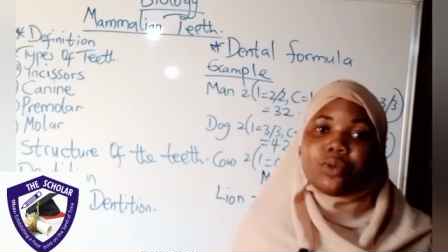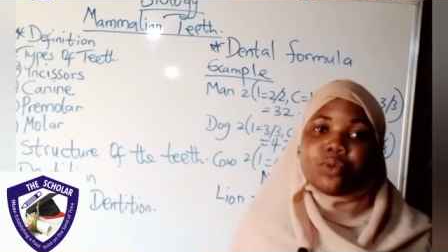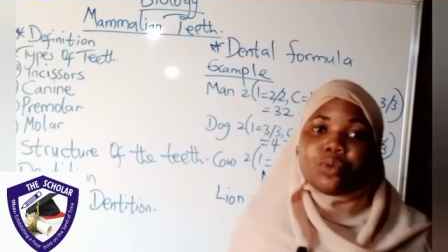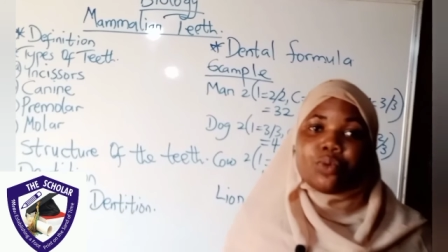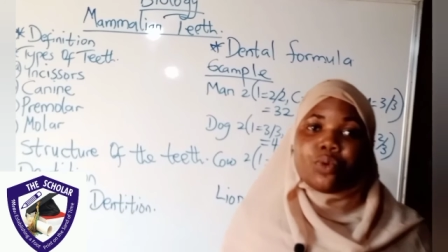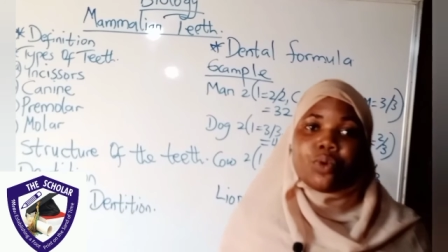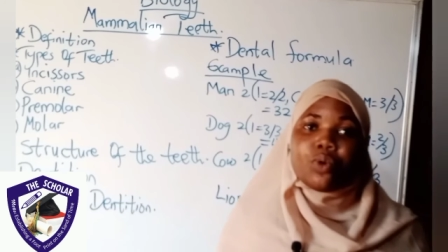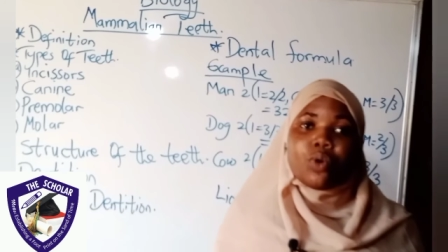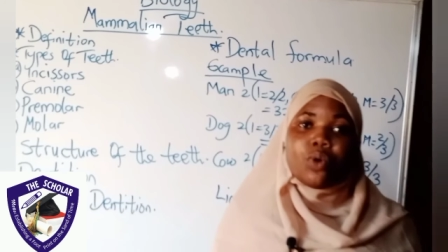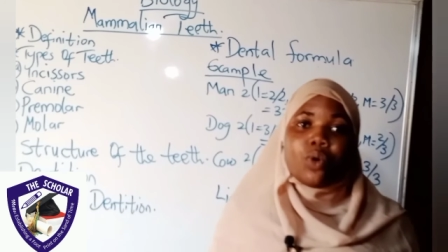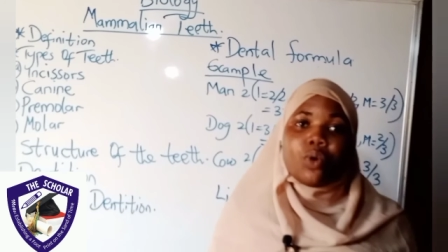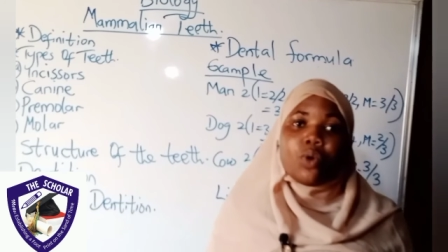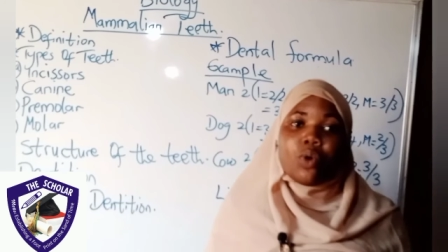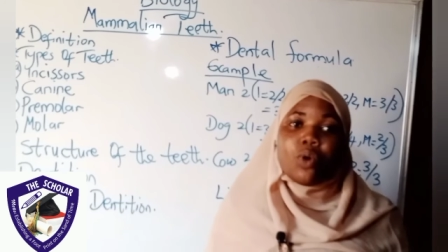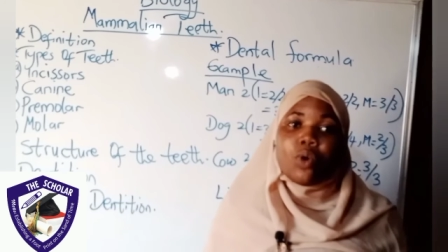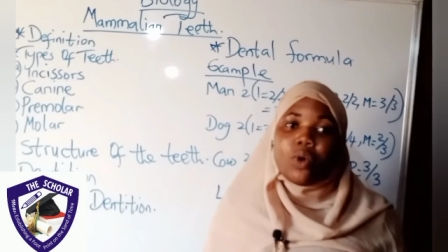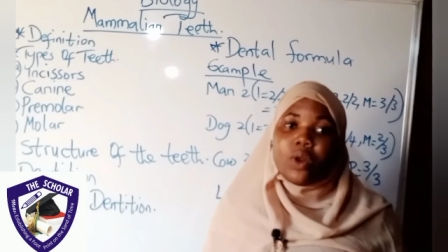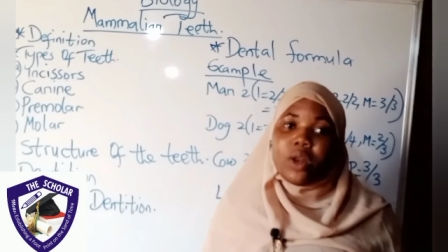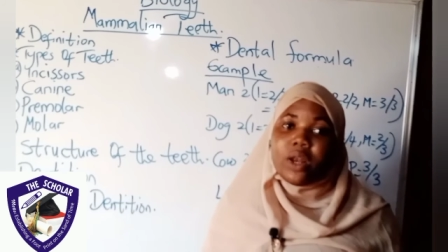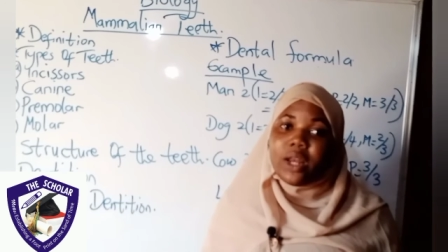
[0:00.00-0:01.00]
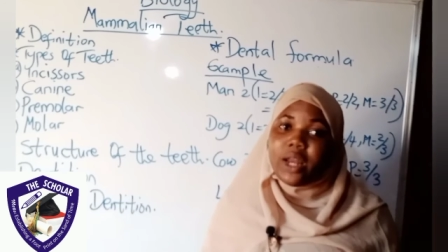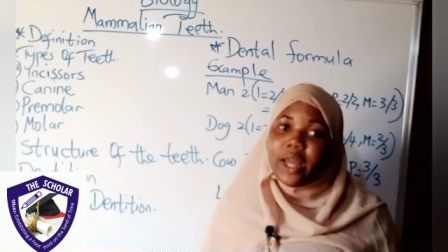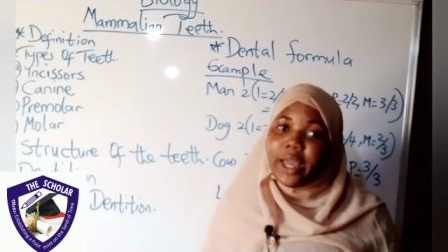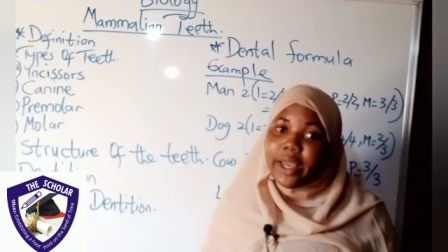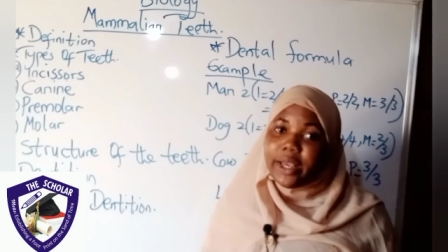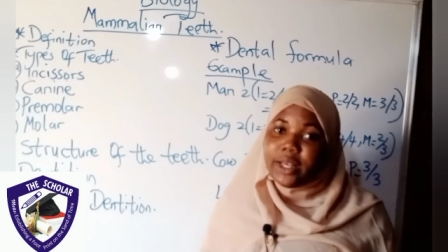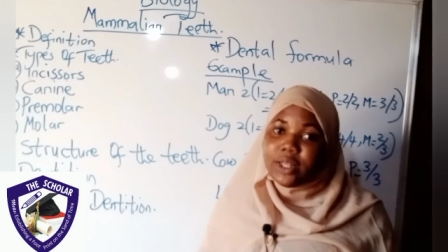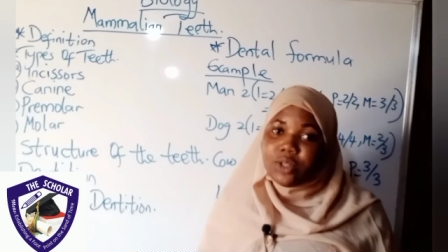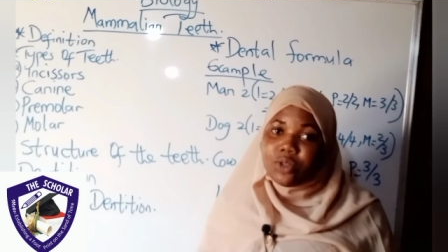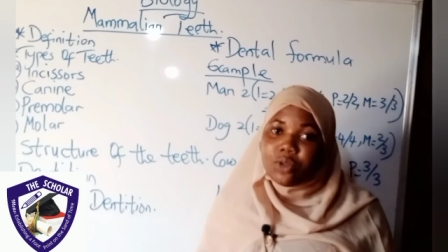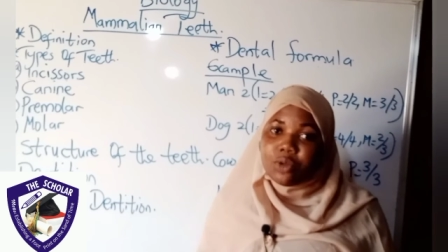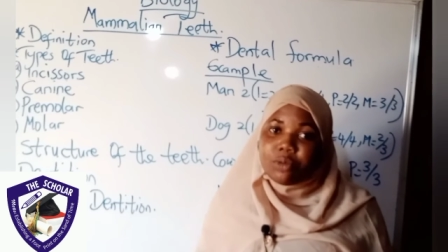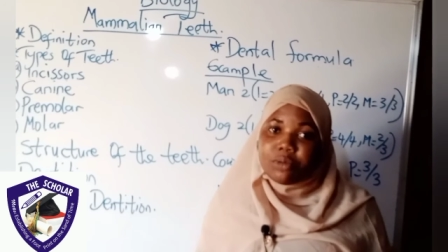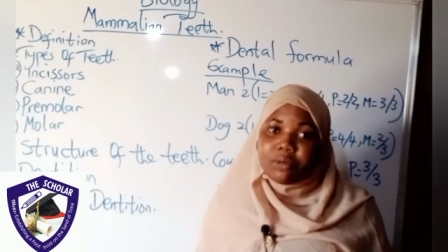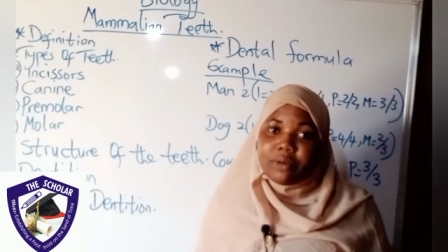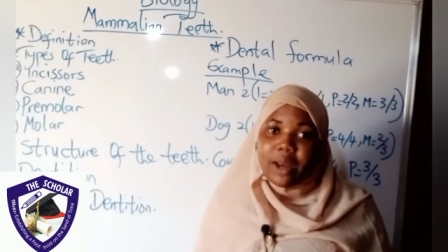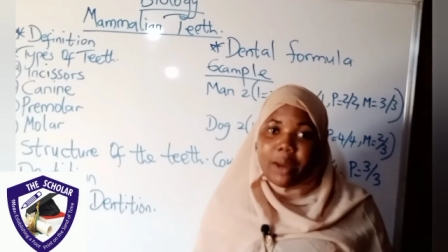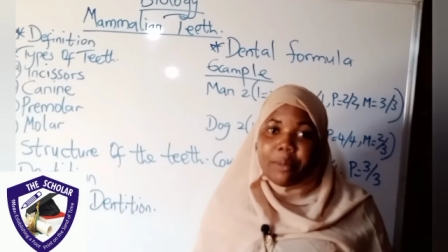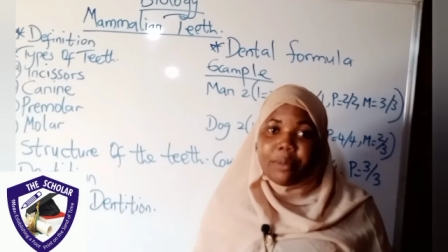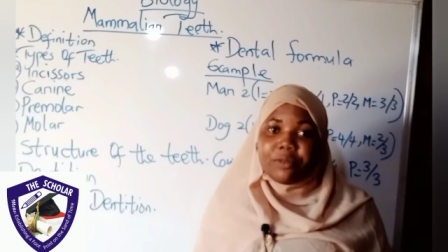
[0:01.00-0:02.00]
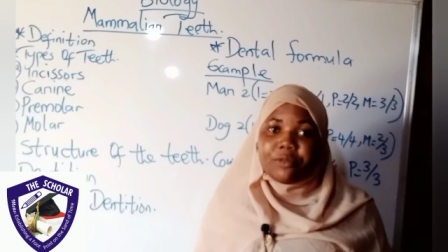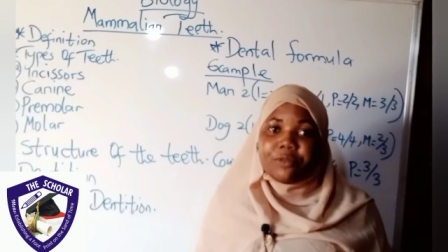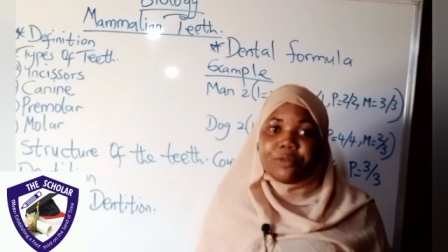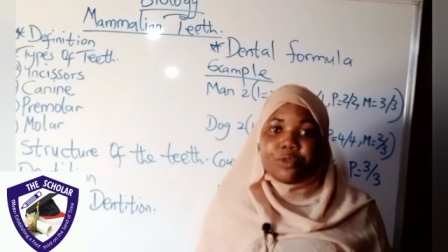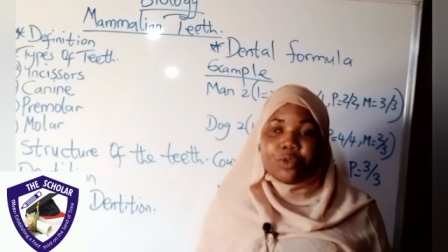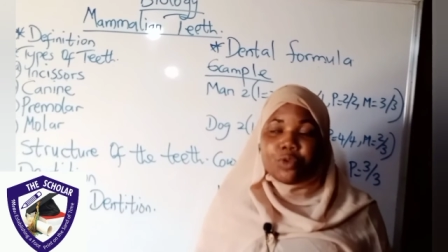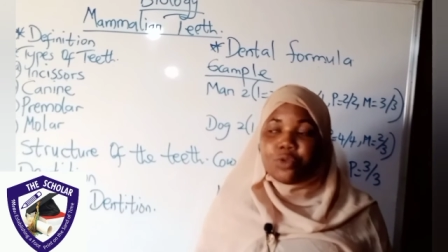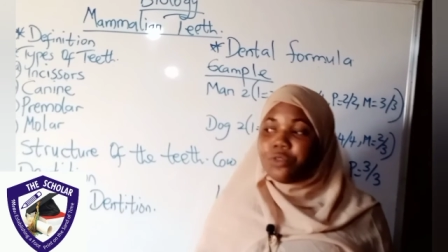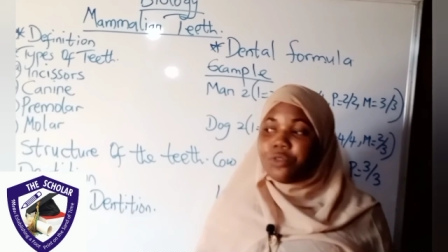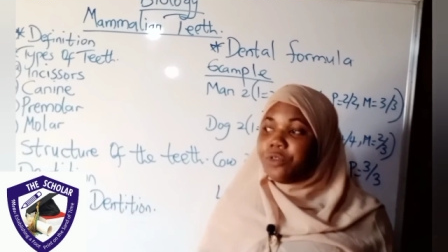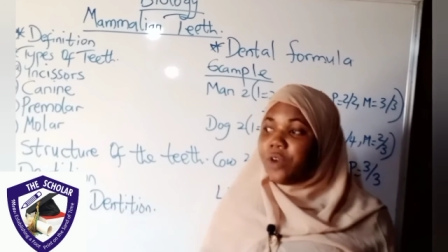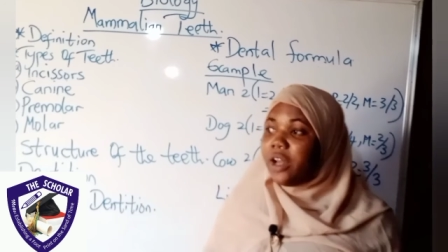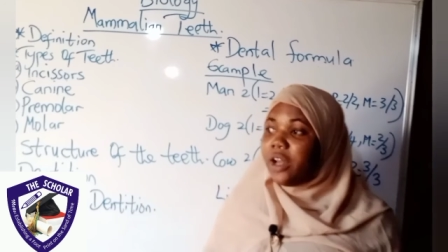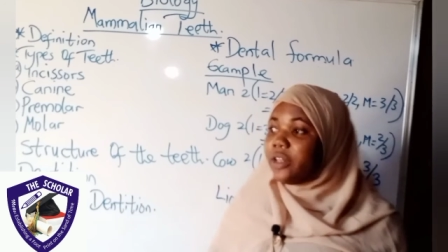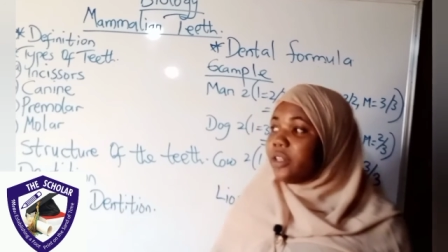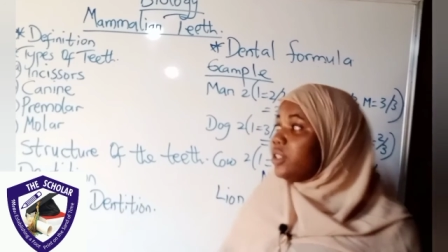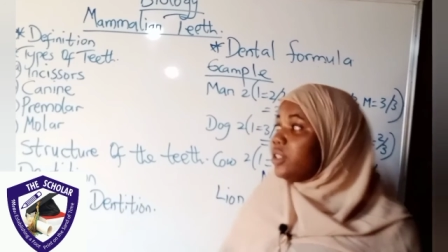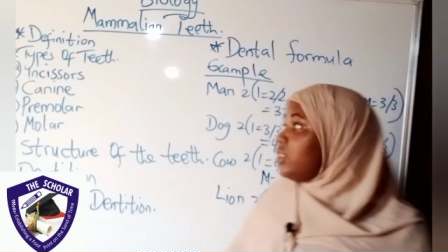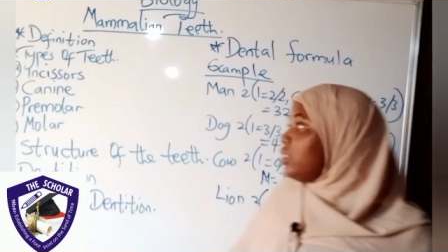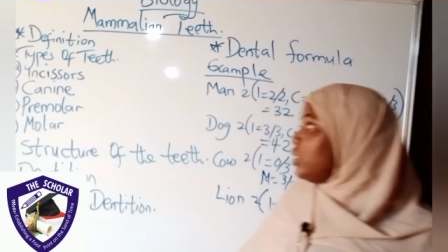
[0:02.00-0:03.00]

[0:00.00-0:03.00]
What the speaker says: to like, subscribe and follow. And